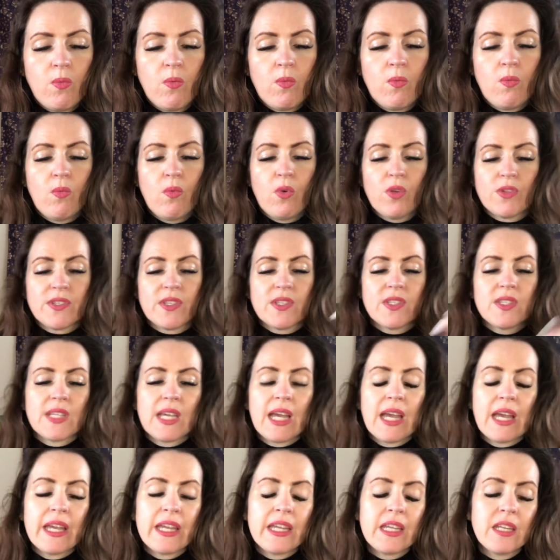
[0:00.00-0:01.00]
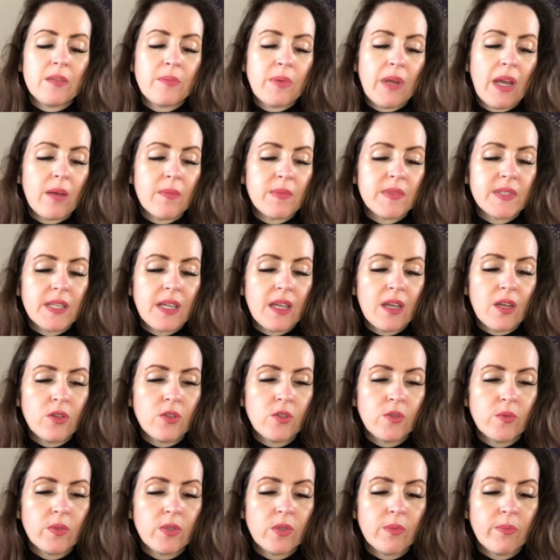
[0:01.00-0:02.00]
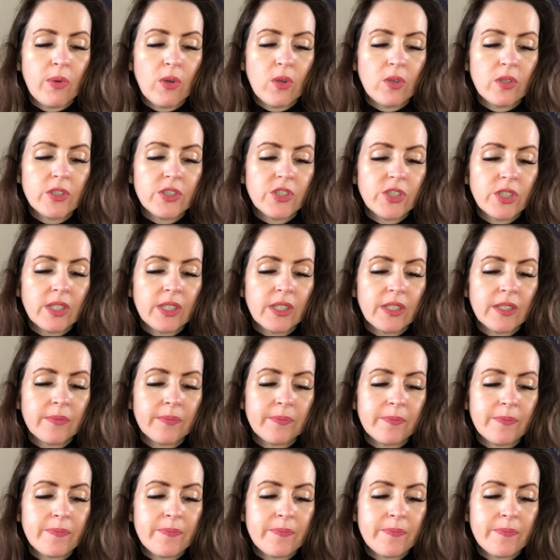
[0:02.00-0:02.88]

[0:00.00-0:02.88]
what to say. Perhaps they owe you an apology.